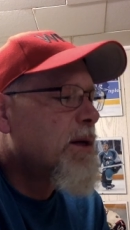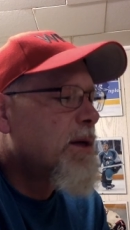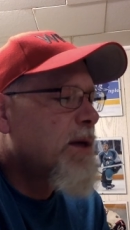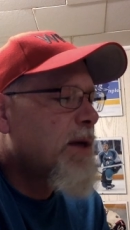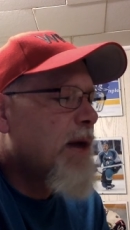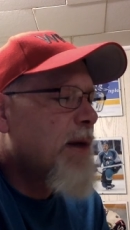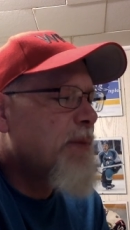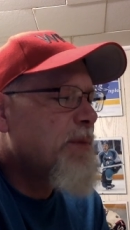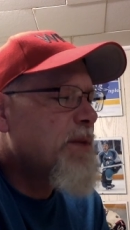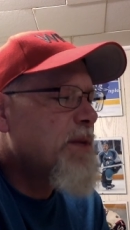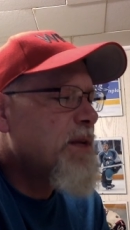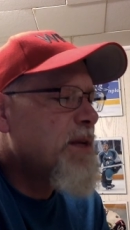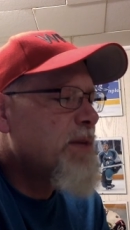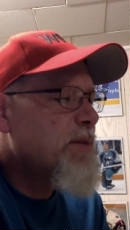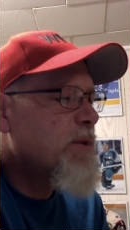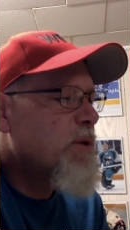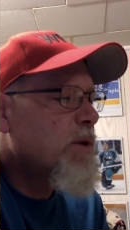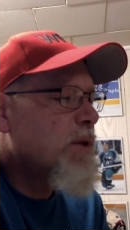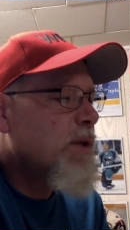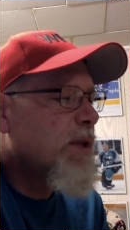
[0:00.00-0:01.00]
Captain
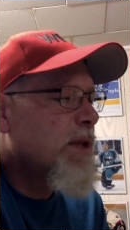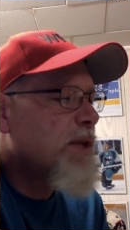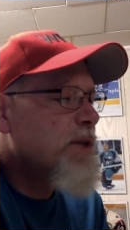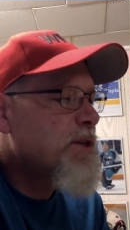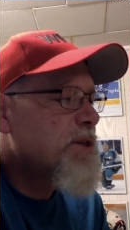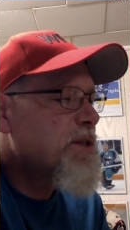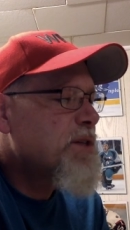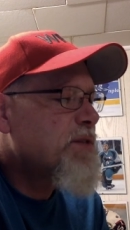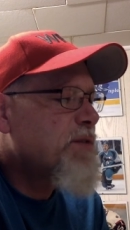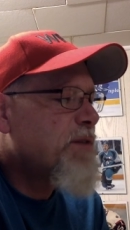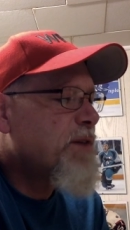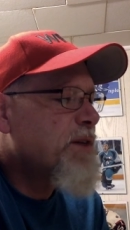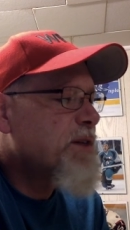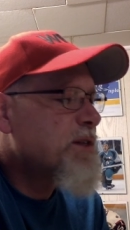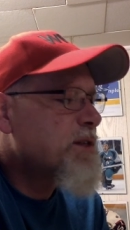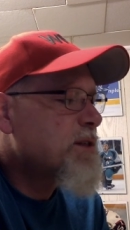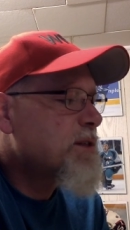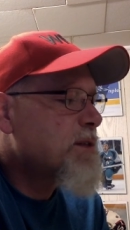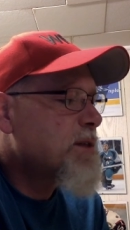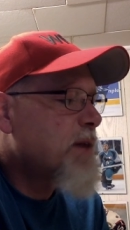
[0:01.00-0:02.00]
Nemo clenched his
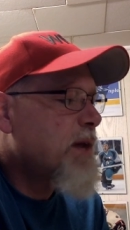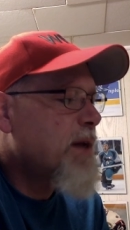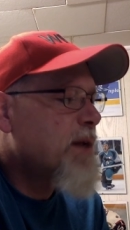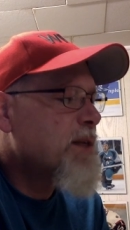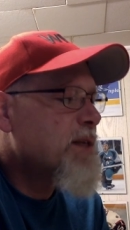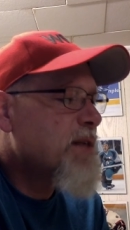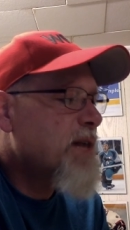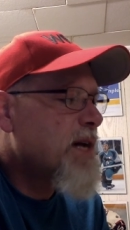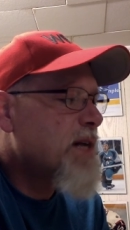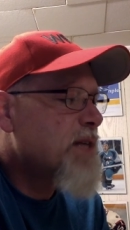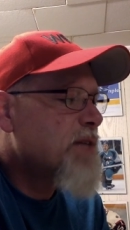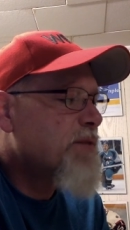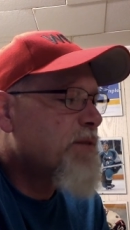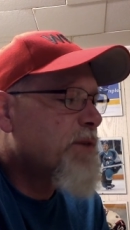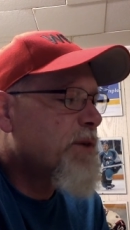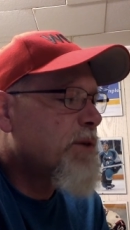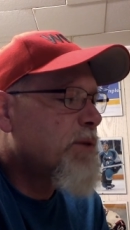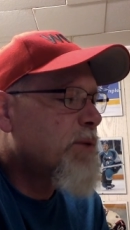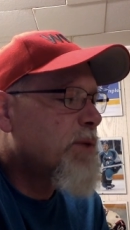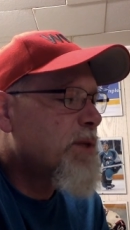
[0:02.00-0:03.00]
fists and his eyes
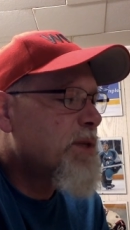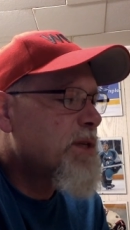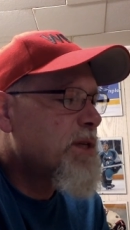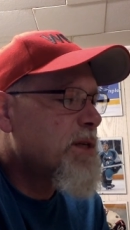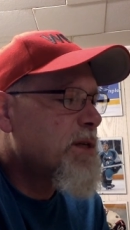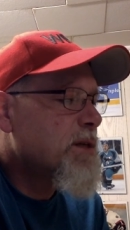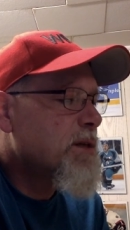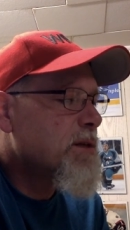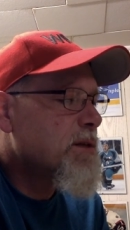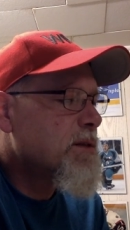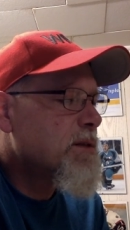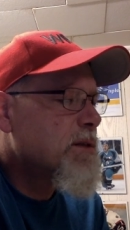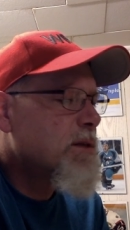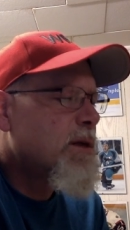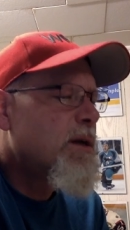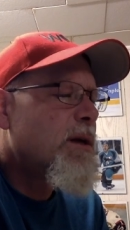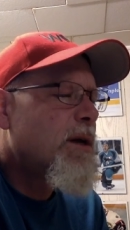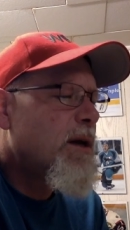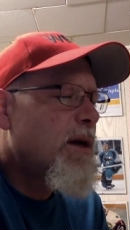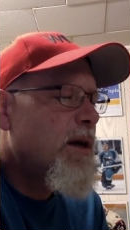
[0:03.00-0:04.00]
filled with tears.
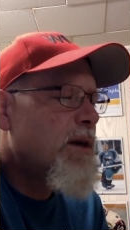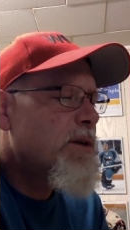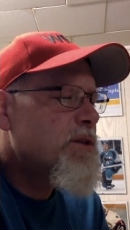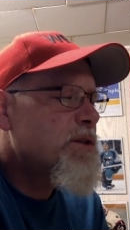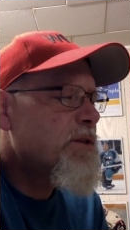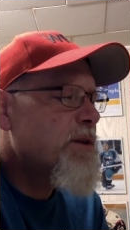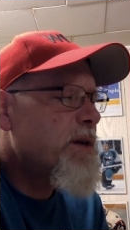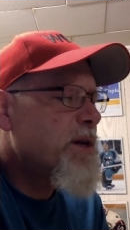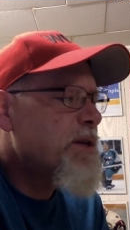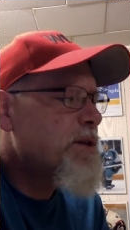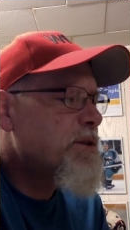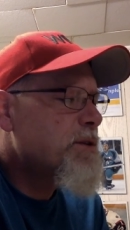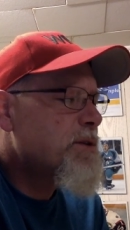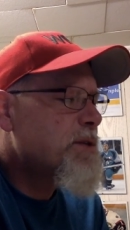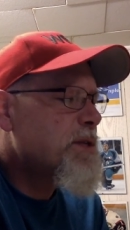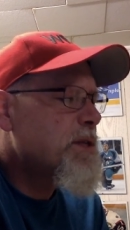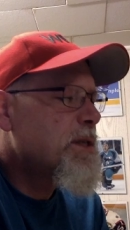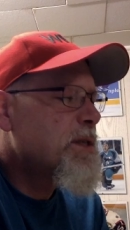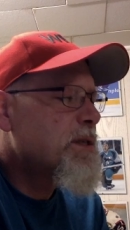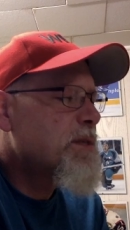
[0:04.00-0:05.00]
How strange to
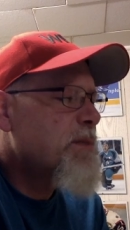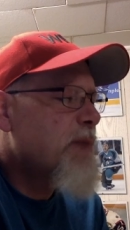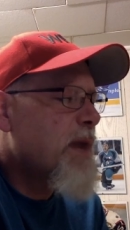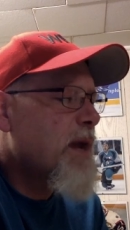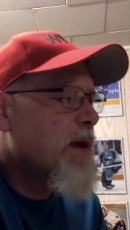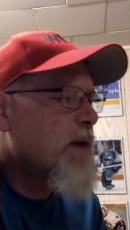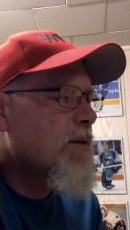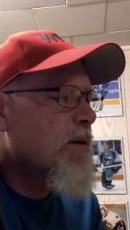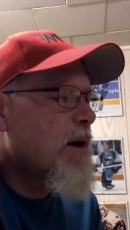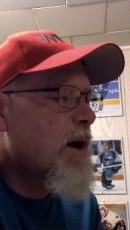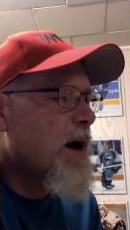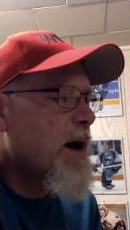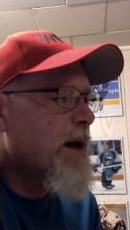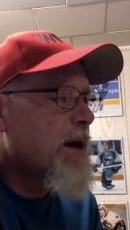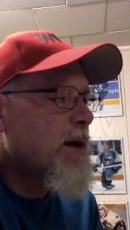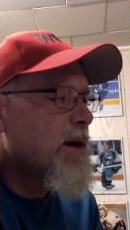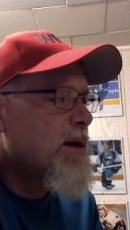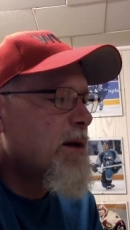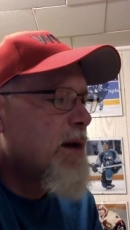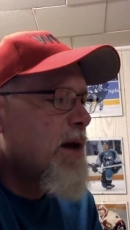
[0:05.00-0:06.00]
see this man
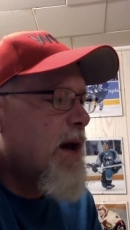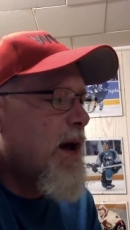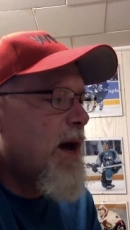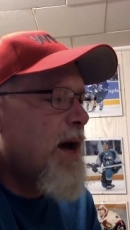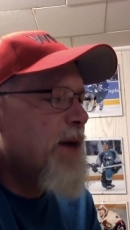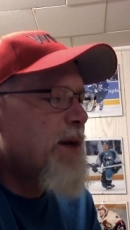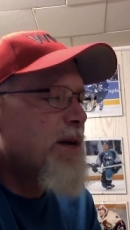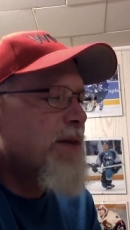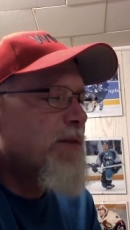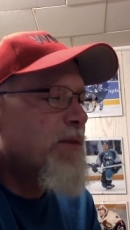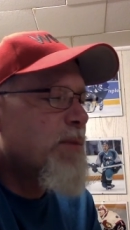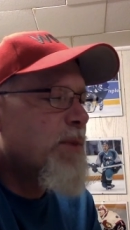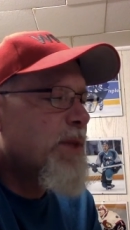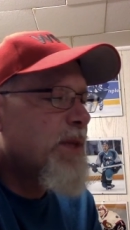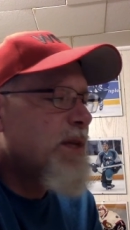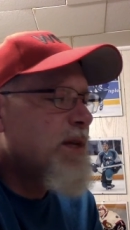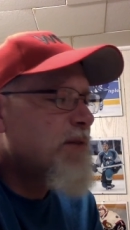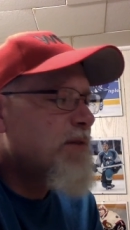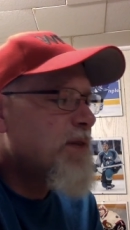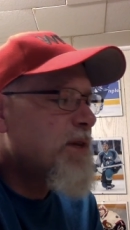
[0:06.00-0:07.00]
cry. I never
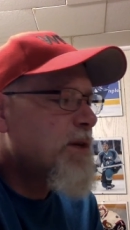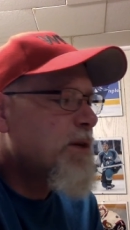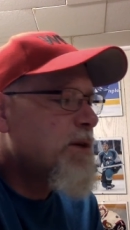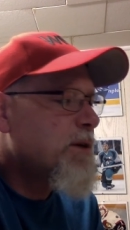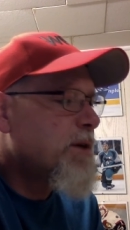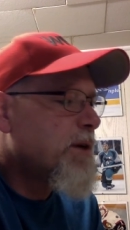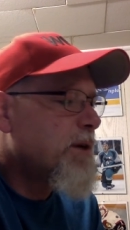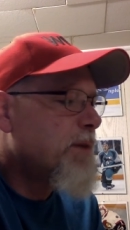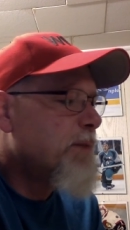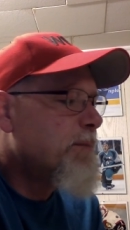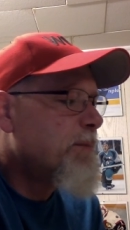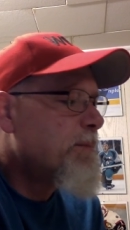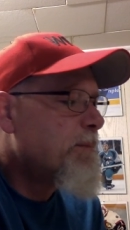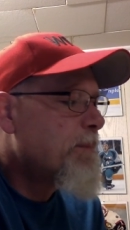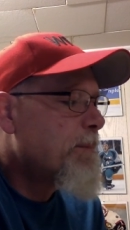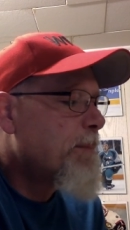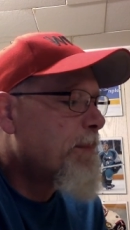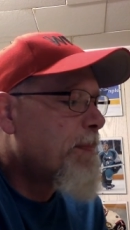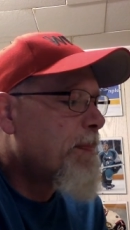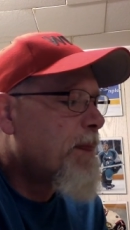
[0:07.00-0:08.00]
believed he could.
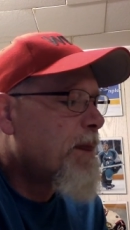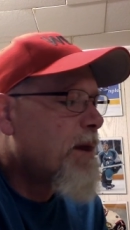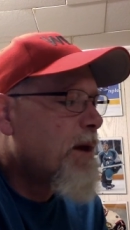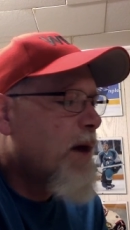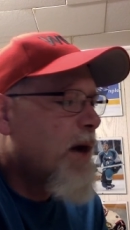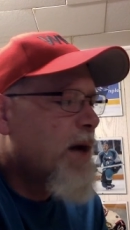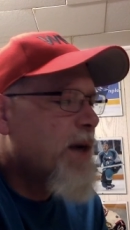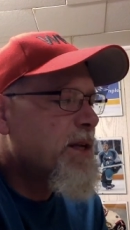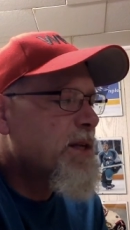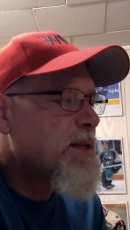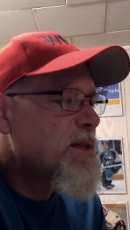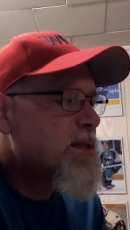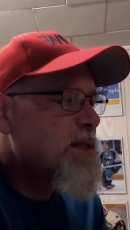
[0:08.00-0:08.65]
I didn't